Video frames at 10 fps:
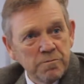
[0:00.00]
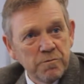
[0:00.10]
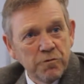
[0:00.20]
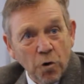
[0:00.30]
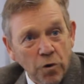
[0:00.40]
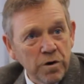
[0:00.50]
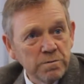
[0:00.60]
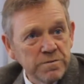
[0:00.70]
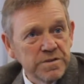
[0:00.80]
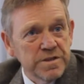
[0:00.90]

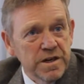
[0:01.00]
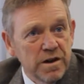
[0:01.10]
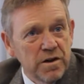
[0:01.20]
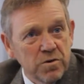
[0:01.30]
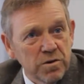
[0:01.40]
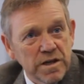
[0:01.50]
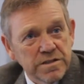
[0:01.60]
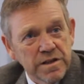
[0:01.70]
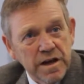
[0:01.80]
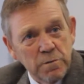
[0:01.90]
forums and all that,
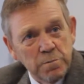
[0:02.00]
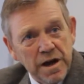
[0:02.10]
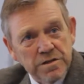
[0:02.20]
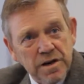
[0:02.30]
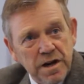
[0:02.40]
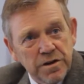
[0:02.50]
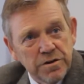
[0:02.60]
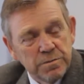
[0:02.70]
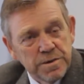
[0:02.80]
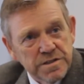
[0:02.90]
so that impacts on how you
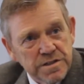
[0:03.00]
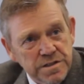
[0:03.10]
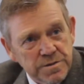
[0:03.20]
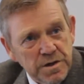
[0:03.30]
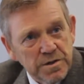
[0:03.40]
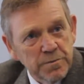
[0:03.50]
do business as well.